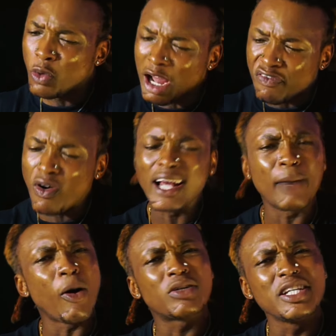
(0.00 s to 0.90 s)
We now
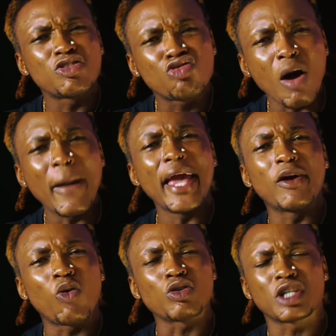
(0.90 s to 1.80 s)
forget about this drama
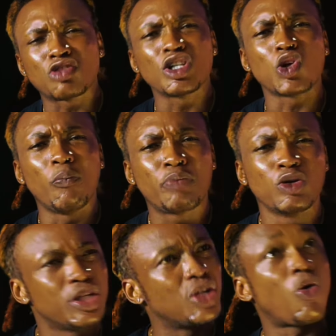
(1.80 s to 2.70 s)
and concentrate on
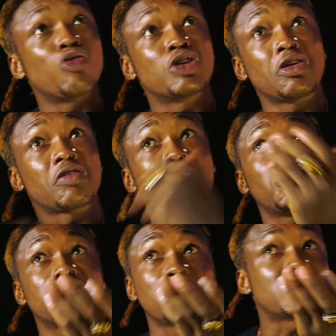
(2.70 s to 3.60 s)
building the country. A lot of
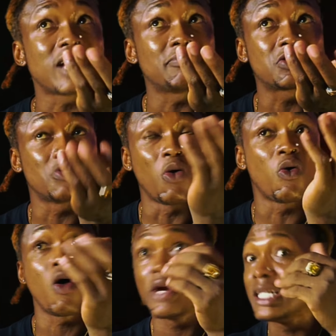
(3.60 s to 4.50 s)
people will say, but times
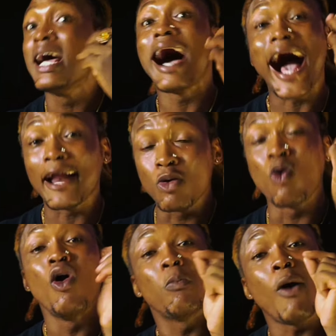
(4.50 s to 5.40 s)
don't go already. I
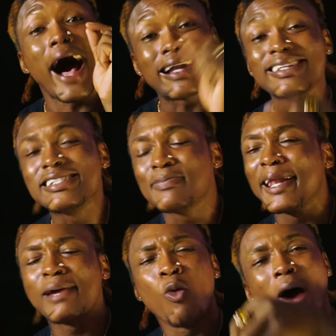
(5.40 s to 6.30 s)
know. But at least
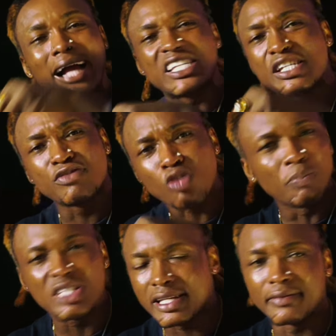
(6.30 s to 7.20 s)
maybe they will achieve
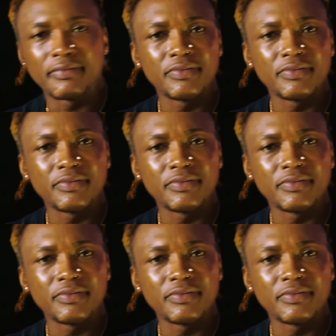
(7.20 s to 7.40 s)
something.